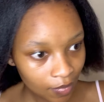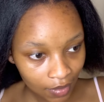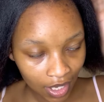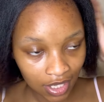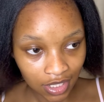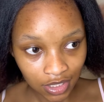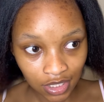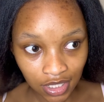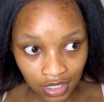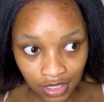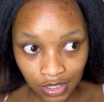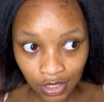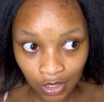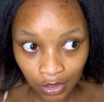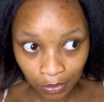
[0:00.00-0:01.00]
I need to get
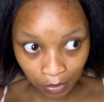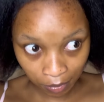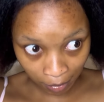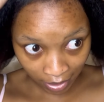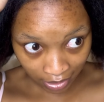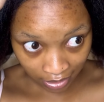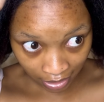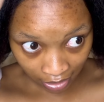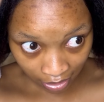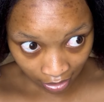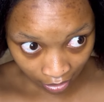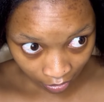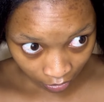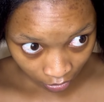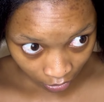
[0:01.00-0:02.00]
started with my day now.